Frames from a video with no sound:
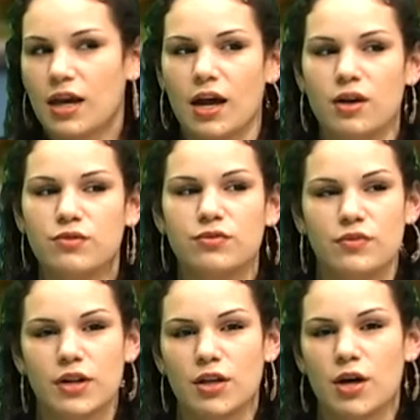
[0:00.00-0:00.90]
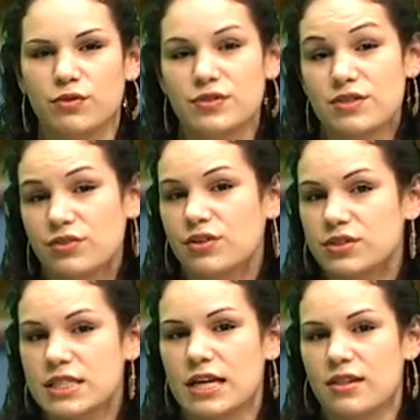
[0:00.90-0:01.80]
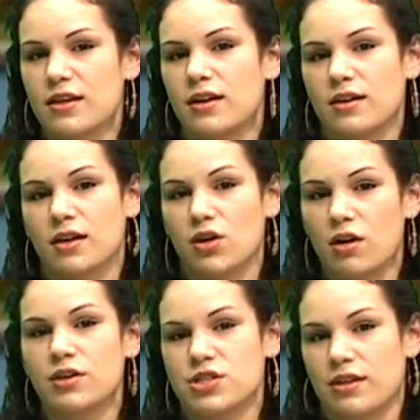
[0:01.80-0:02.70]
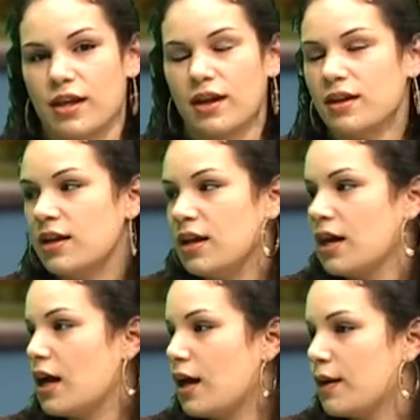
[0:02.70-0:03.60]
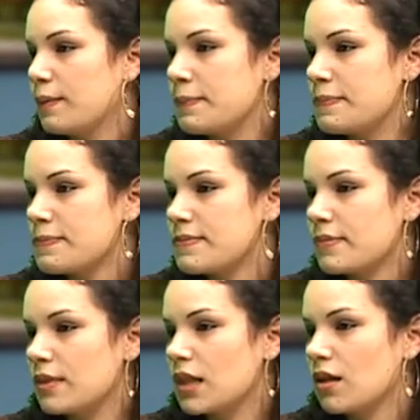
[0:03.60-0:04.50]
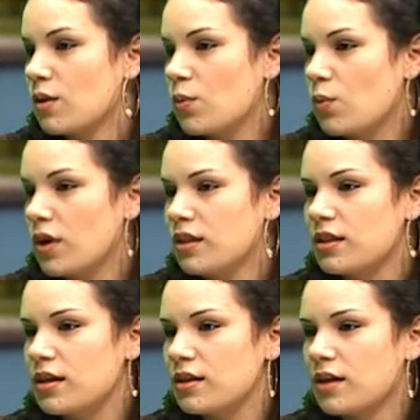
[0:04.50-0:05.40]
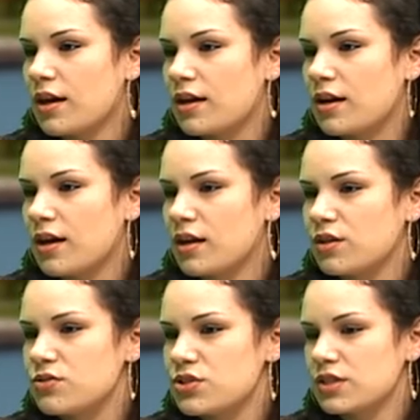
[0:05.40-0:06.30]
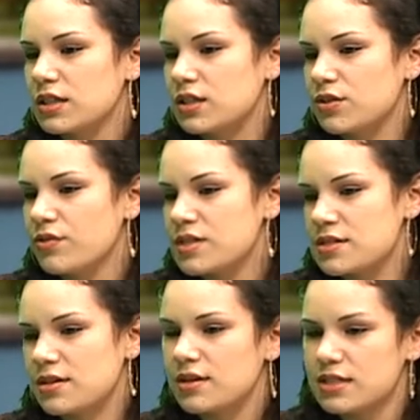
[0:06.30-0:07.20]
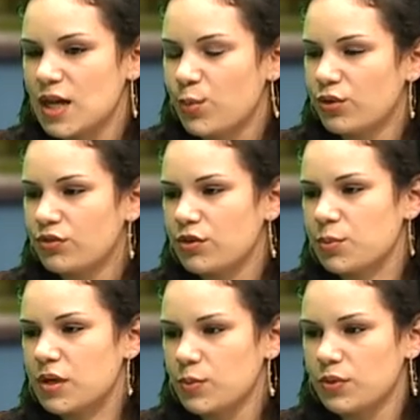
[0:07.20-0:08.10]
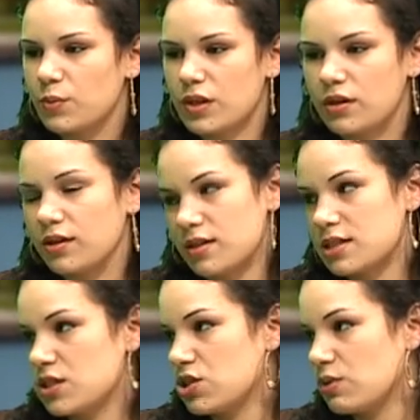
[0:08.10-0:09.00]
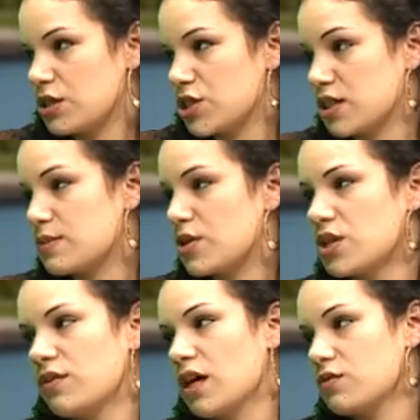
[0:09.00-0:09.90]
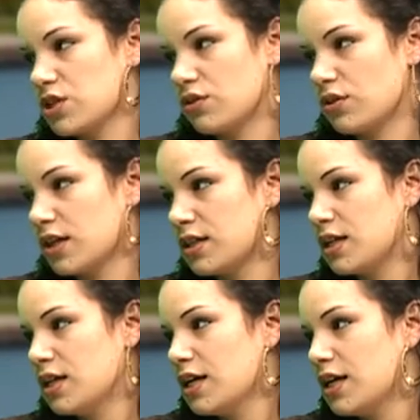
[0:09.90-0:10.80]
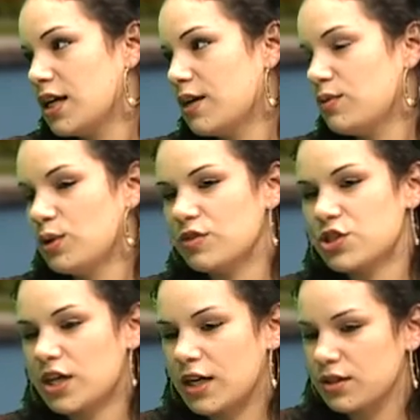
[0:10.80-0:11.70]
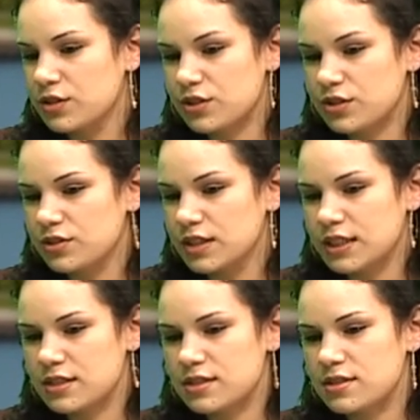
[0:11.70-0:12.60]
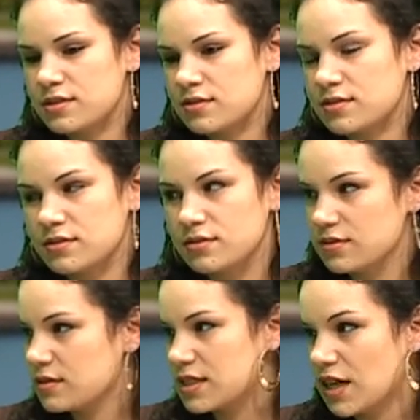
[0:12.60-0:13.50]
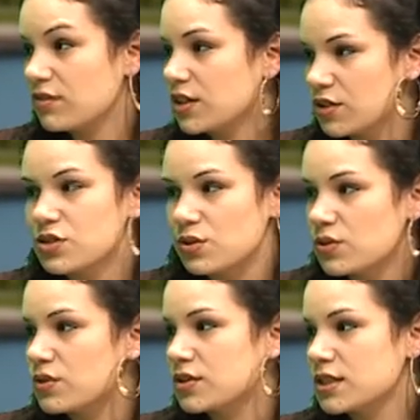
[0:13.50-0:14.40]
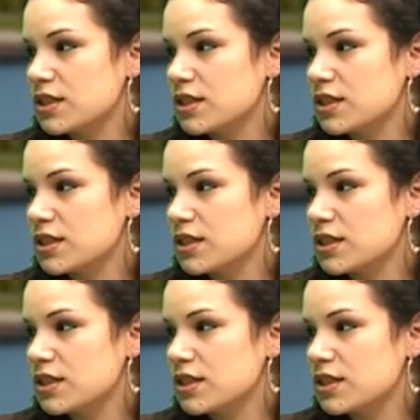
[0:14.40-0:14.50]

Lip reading: have a lot of difficulty, I think, acknowledging that. Okay. One thing that I usually use as an example for people when they're in this situation, especially if they have children, if you have a child who is 7 years old,